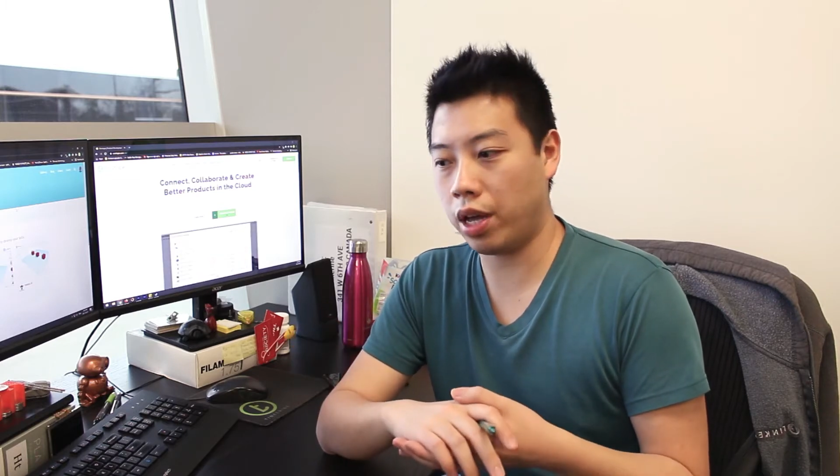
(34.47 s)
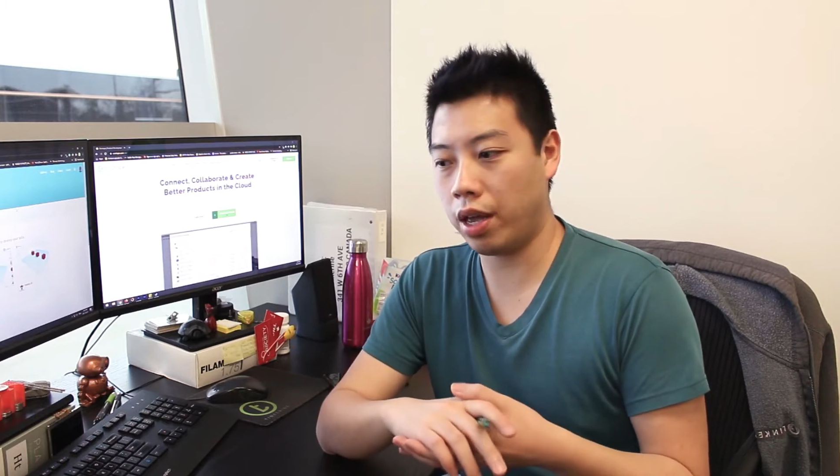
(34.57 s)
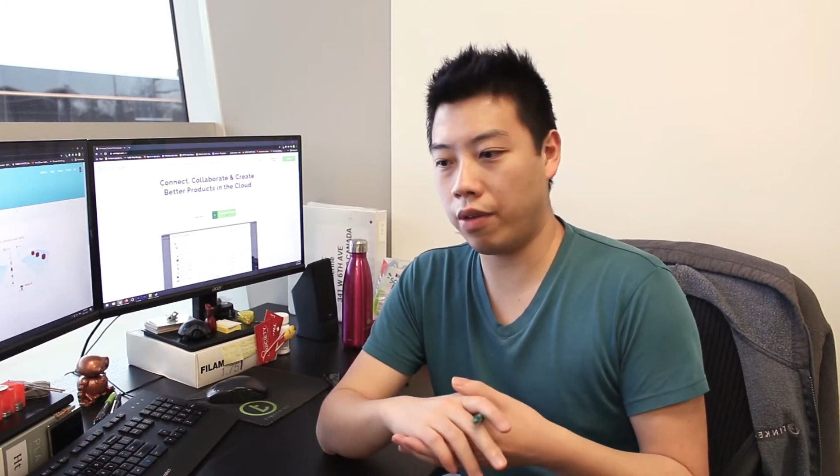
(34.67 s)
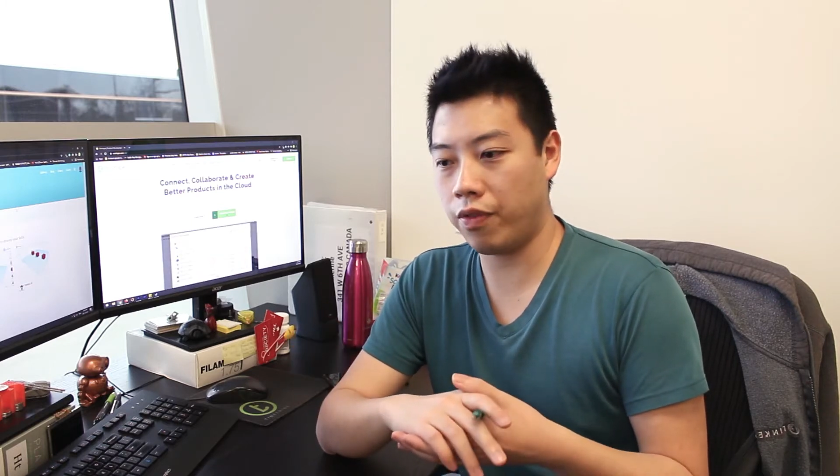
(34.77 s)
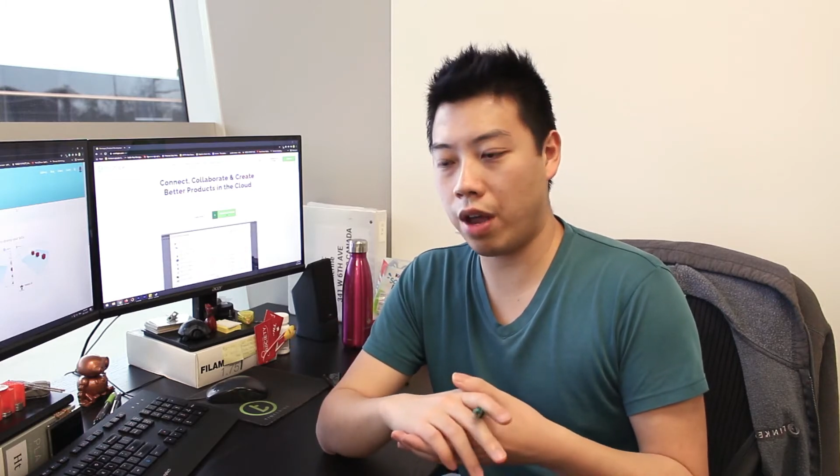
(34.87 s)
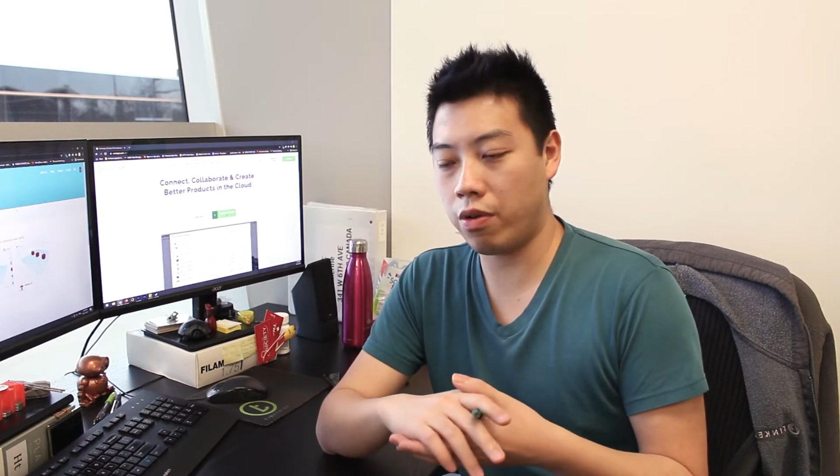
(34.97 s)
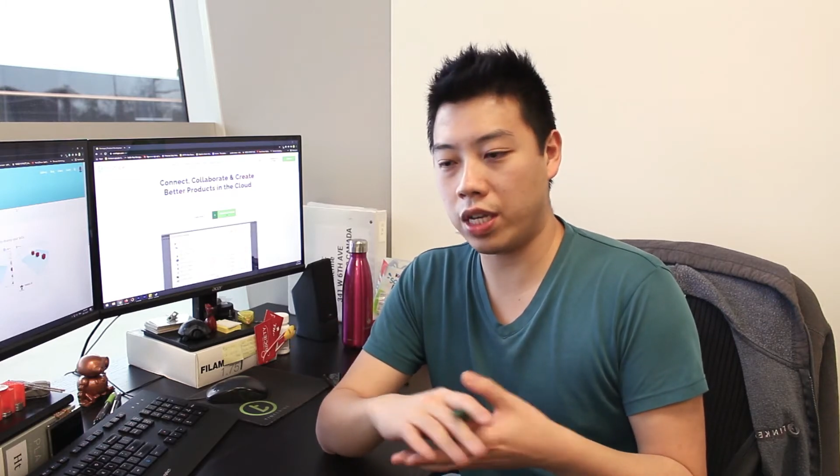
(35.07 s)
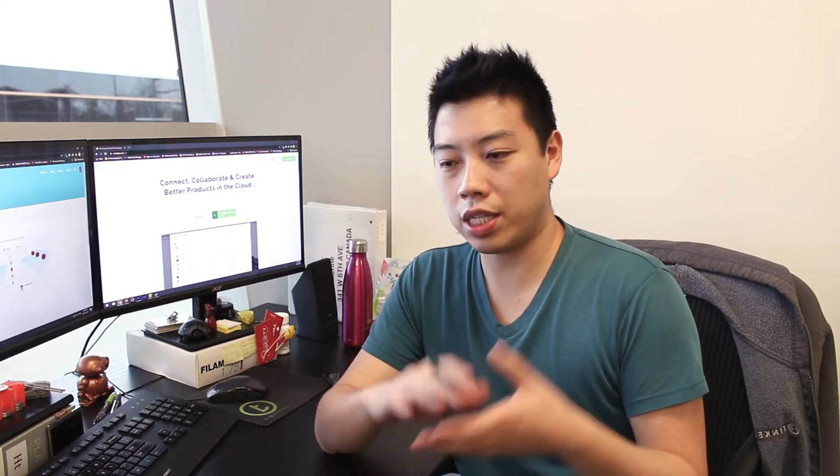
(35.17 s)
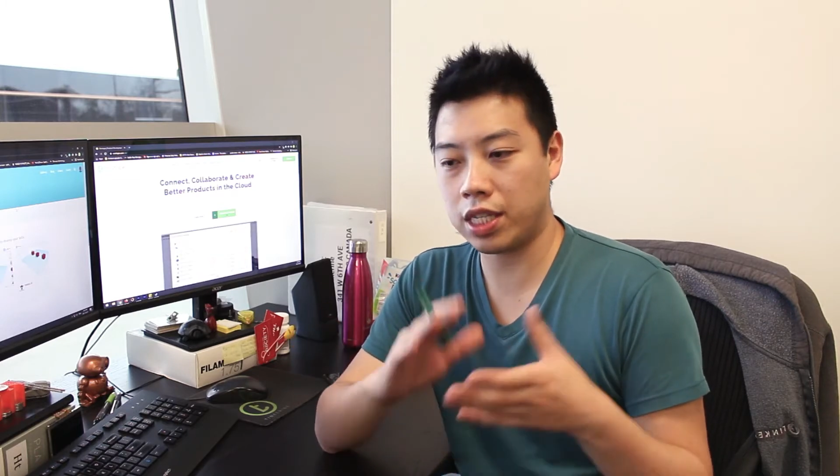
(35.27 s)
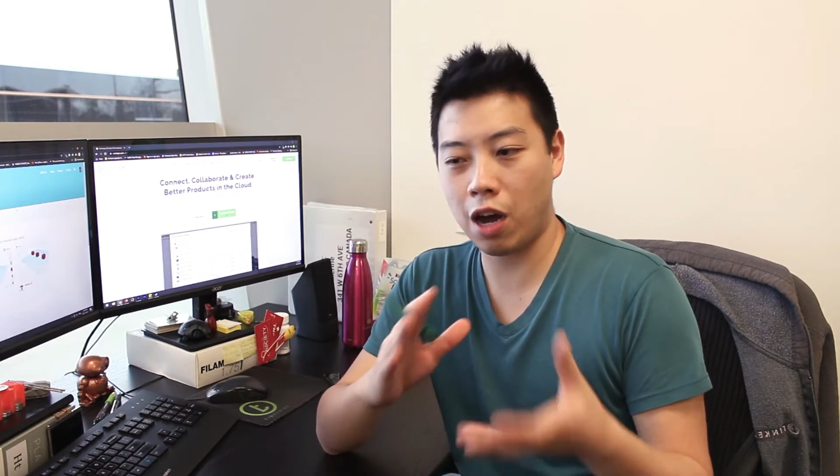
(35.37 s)
a very
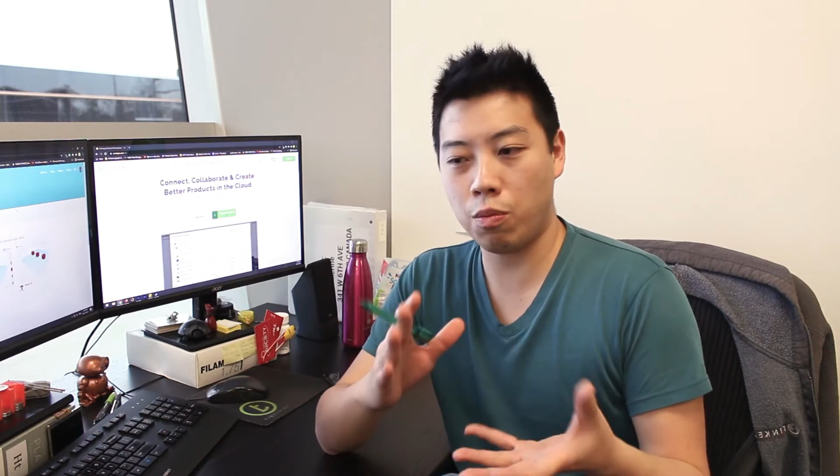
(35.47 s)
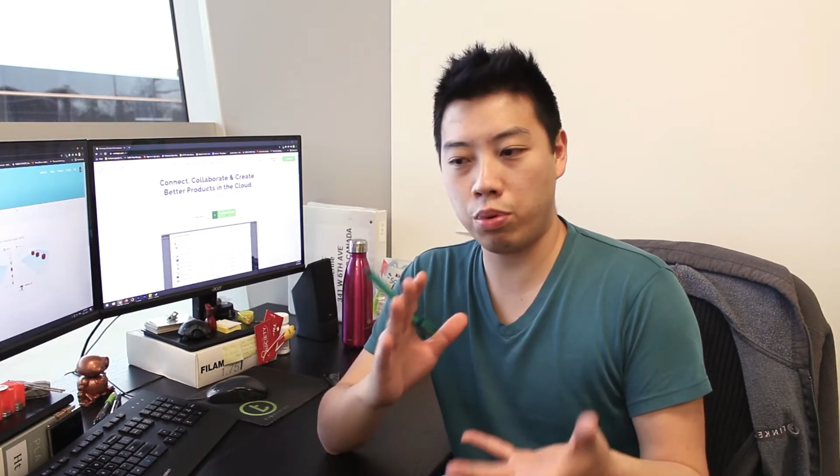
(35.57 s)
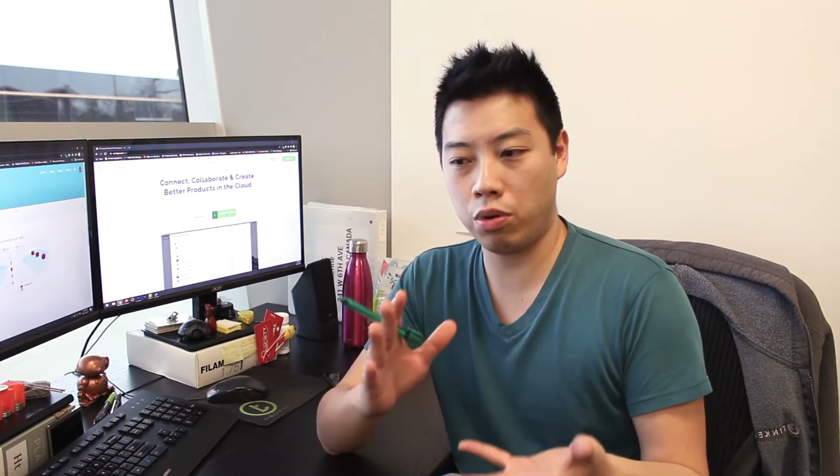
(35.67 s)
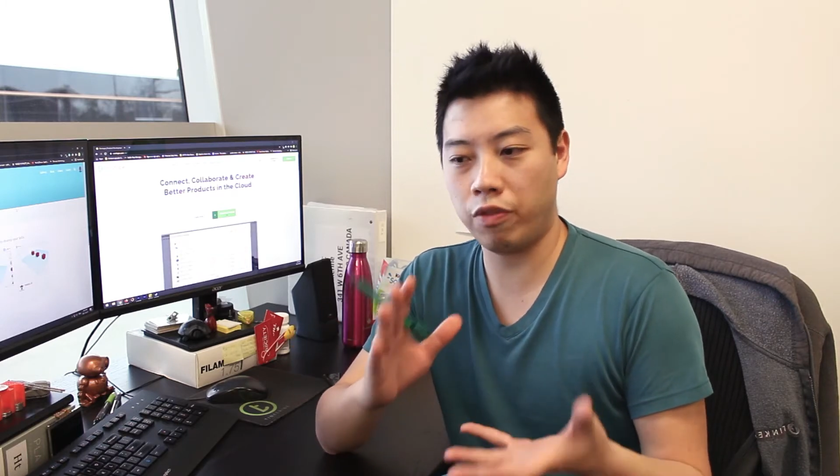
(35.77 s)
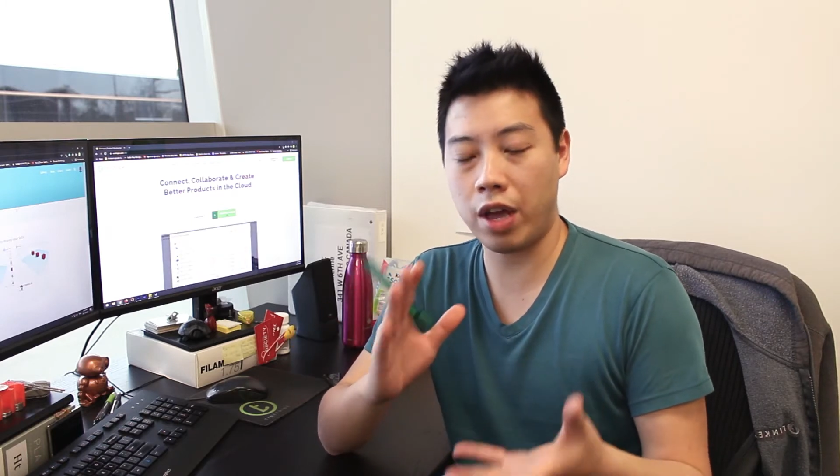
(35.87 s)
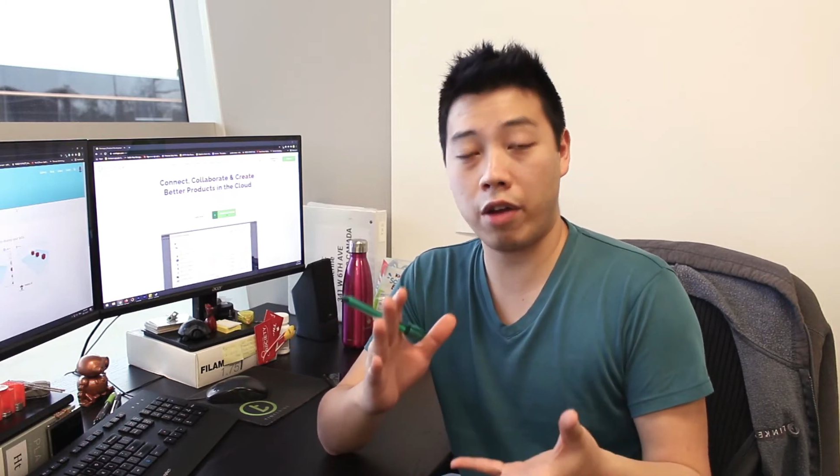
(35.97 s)
soundproof